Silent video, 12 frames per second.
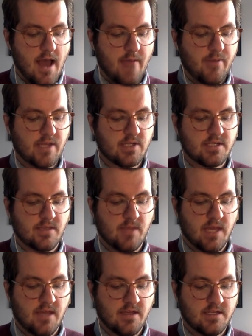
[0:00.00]
I picture some
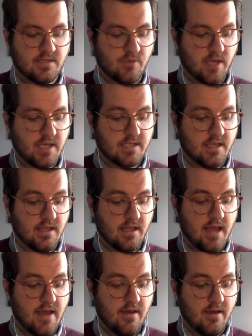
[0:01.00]
of the other displays on the
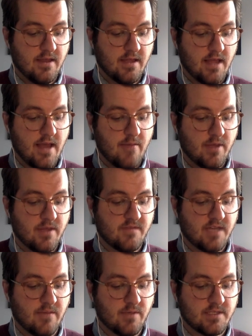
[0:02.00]
la- in the labyrinth of
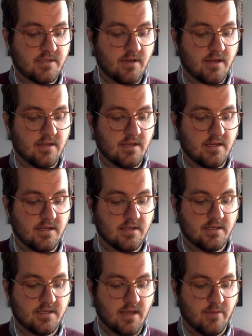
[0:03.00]
tables throughout
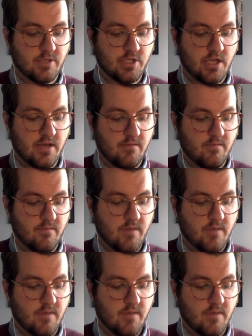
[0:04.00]
the double gym.